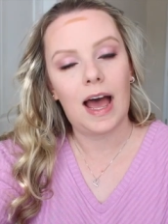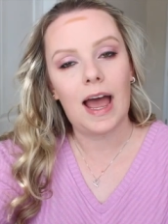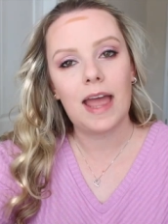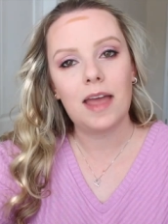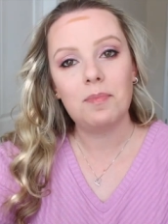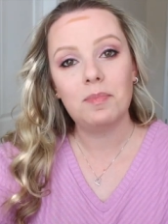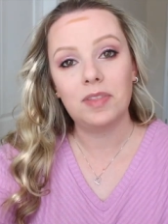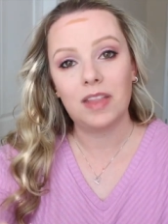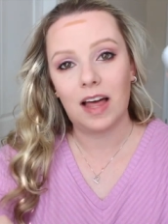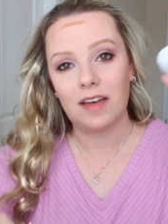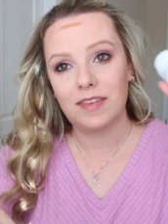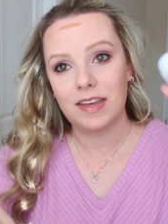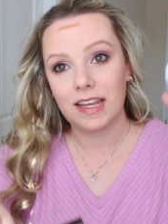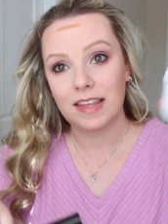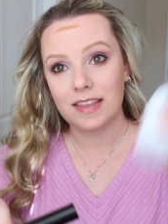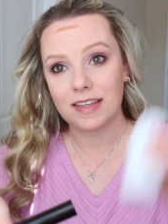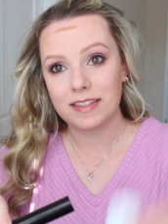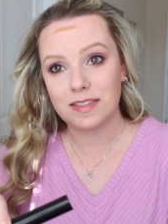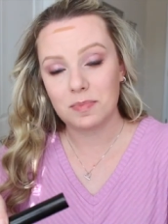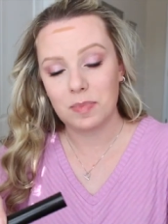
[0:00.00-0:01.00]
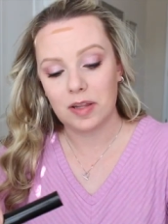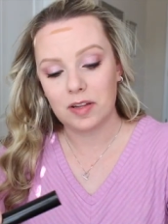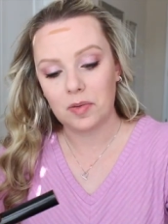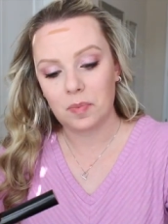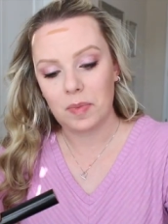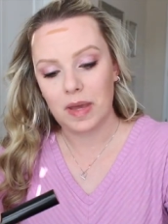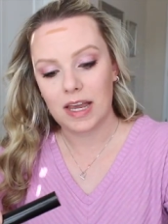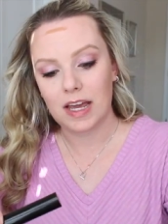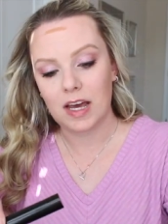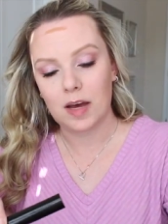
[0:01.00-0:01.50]
I'm loving this
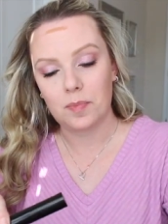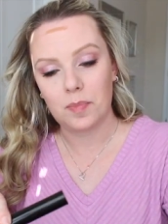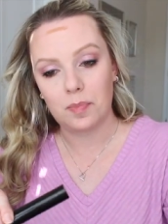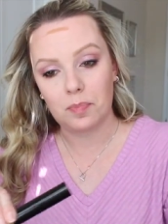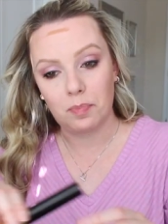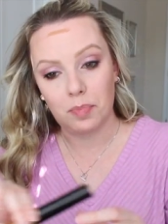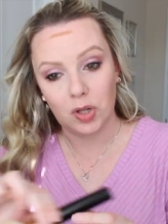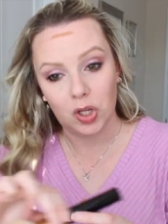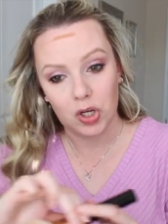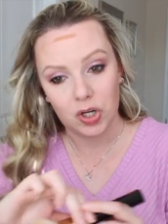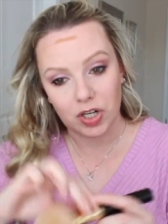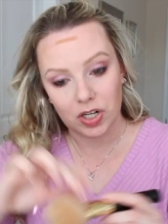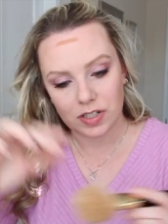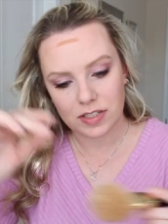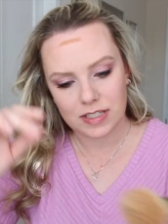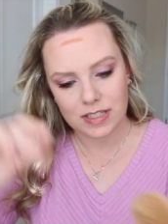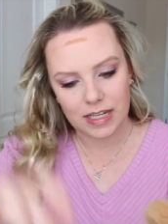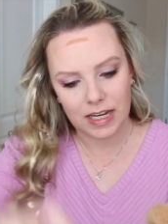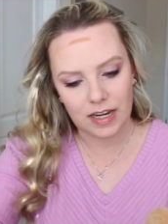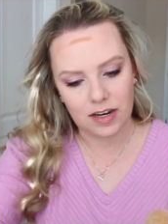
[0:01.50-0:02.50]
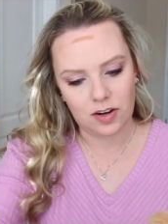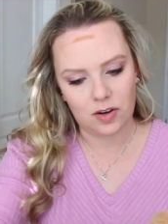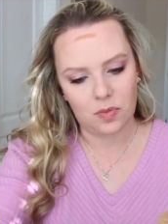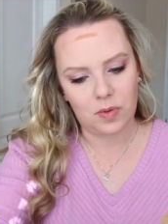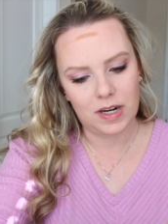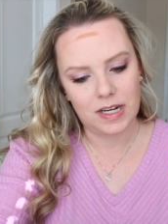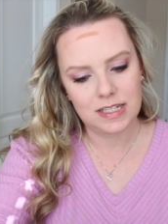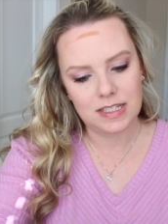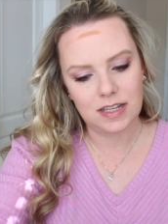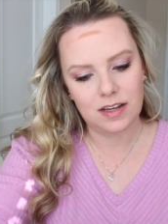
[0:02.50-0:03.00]
Milk Makeup Blur Stick, or
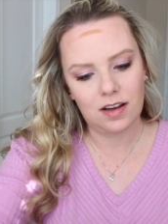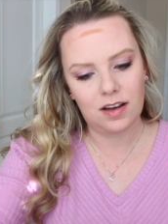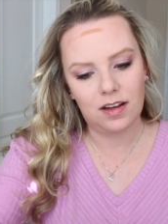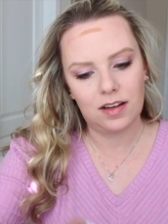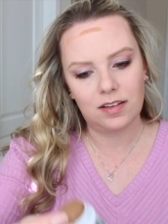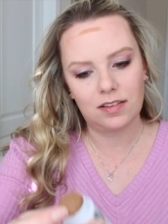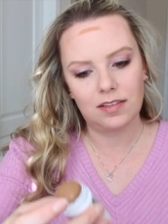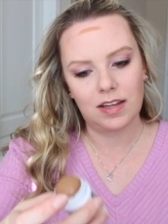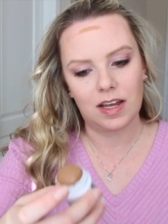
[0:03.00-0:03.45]
what is it called?